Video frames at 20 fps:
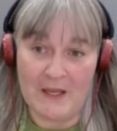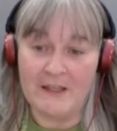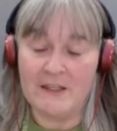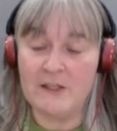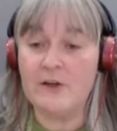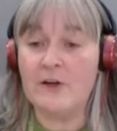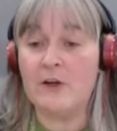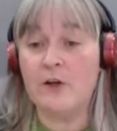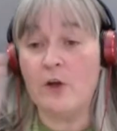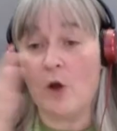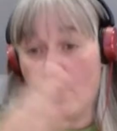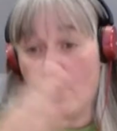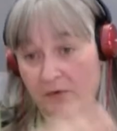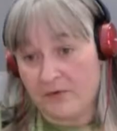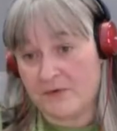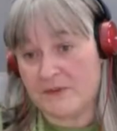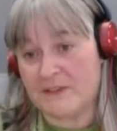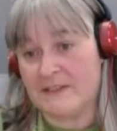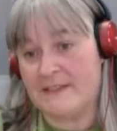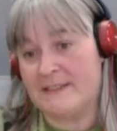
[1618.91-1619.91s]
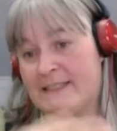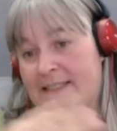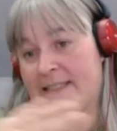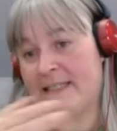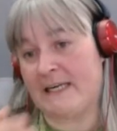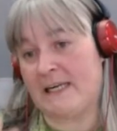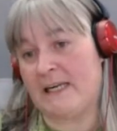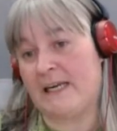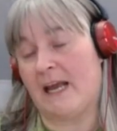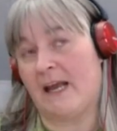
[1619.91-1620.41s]
You can often
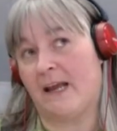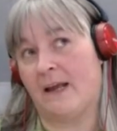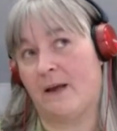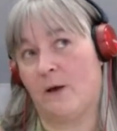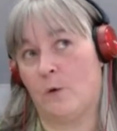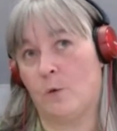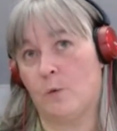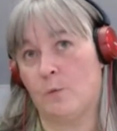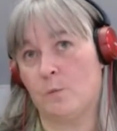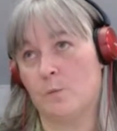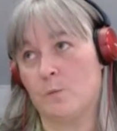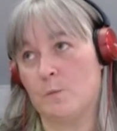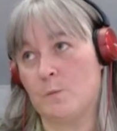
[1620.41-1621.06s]
see how